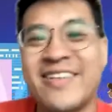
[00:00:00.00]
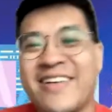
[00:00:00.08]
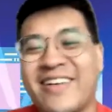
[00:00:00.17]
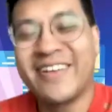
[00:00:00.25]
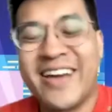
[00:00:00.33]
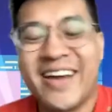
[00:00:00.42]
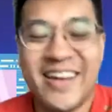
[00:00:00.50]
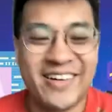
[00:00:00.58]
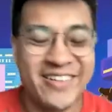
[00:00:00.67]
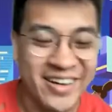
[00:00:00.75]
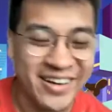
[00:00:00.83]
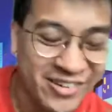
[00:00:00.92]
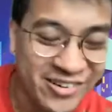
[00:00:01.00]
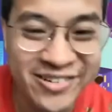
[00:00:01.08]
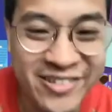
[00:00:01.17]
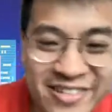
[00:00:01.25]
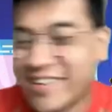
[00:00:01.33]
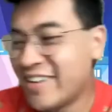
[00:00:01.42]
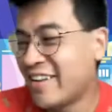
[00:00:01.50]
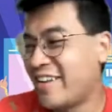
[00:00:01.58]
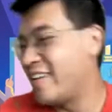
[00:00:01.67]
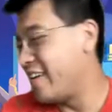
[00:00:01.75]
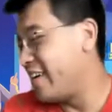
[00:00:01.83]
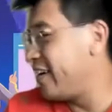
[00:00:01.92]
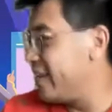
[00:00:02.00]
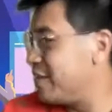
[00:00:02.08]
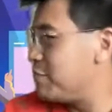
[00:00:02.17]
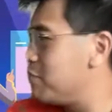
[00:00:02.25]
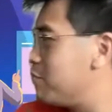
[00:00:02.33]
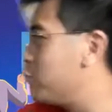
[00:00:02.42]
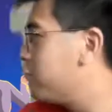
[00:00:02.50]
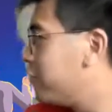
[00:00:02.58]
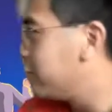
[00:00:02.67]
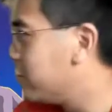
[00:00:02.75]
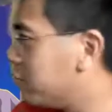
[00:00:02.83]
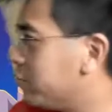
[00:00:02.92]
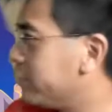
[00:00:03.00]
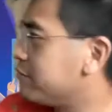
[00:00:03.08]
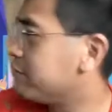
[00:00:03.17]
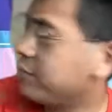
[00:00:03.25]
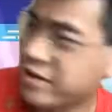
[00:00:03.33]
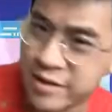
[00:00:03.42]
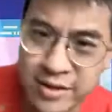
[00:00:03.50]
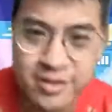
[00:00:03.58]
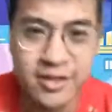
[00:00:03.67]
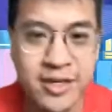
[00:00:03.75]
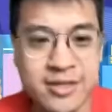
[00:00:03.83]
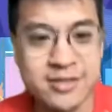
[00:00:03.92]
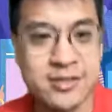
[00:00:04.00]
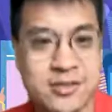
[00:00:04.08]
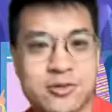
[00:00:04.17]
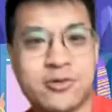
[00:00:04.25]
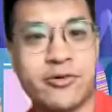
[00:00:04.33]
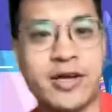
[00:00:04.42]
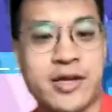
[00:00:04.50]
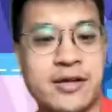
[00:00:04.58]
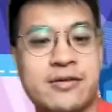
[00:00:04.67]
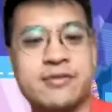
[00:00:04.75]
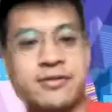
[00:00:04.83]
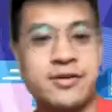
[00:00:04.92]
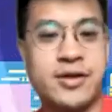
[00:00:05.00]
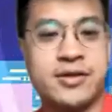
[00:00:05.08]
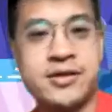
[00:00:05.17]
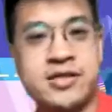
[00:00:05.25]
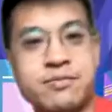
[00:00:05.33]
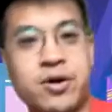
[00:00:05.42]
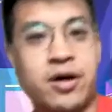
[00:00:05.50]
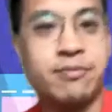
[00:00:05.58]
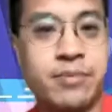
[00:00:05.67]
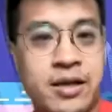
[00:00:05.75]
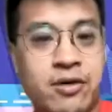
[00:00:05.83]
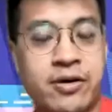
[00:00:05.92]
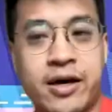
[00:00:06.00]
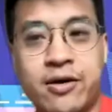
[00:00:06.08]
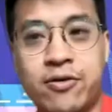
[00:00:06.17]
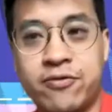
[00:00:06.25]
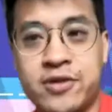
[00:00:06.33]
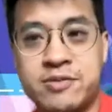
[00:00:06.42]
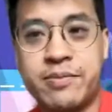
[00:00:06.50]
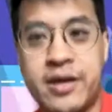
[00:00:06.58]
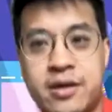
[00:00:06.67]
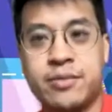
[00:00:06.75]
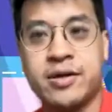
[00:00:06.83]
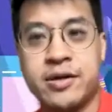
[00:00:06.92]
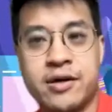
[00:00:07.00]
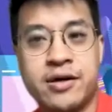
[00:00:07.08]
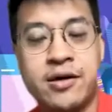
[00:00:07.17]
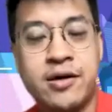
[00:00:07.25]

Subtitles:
Okay, all right, cool. Let me move a little bit. Maybe the internet isn't so great at this spot, but okay, hopefully it's better a bit here.